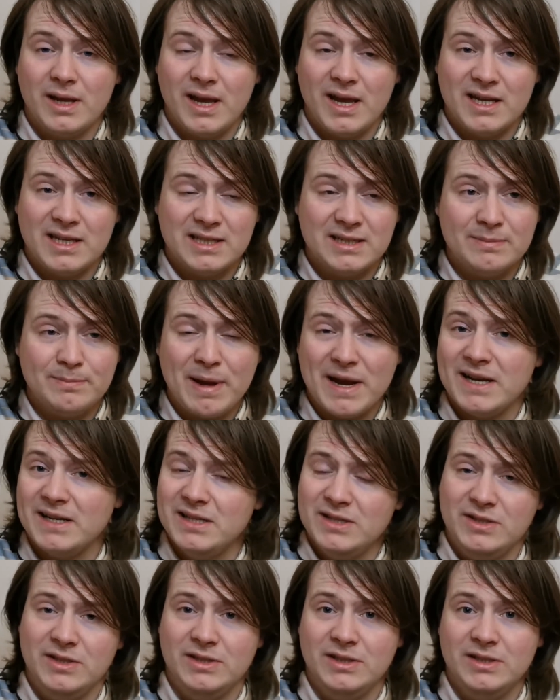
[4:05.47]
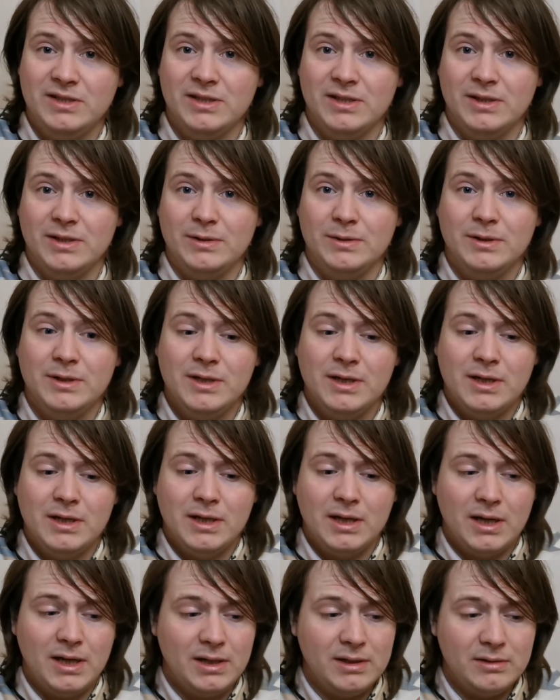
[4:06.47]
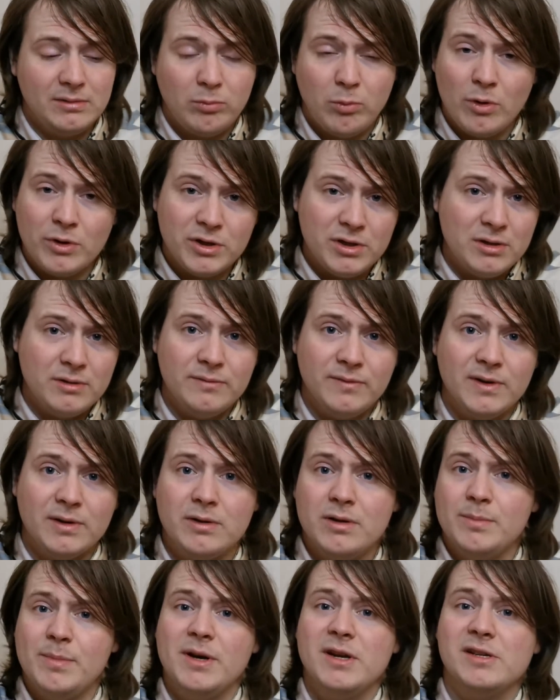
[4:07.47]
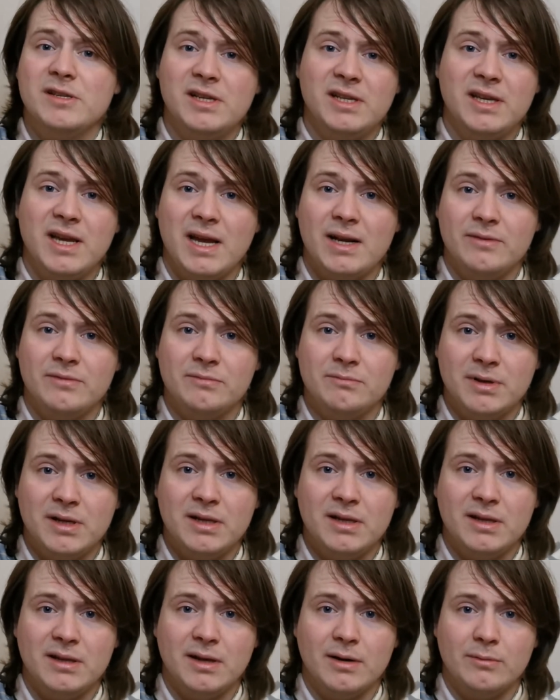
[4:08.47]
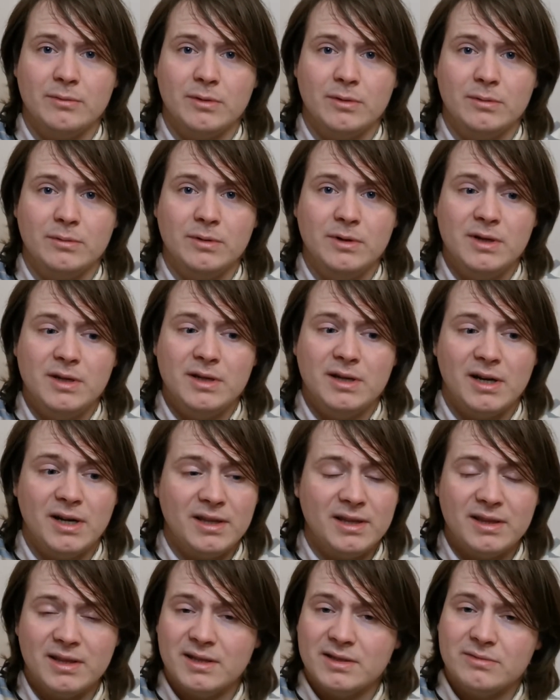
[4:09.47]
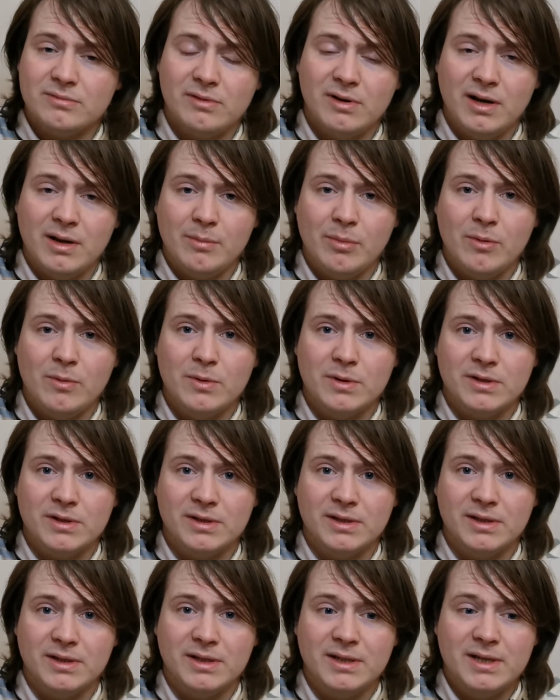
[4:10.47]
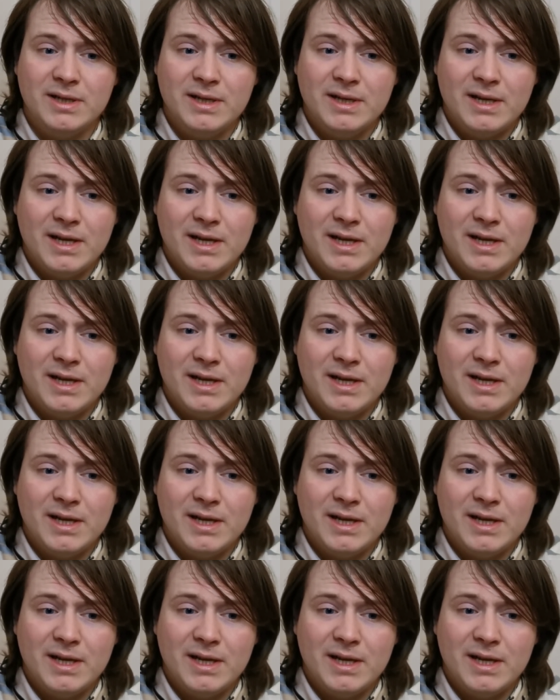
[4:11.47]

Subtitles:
expected you to do, and what you feel you personally gained from being in that role. I think that's really important.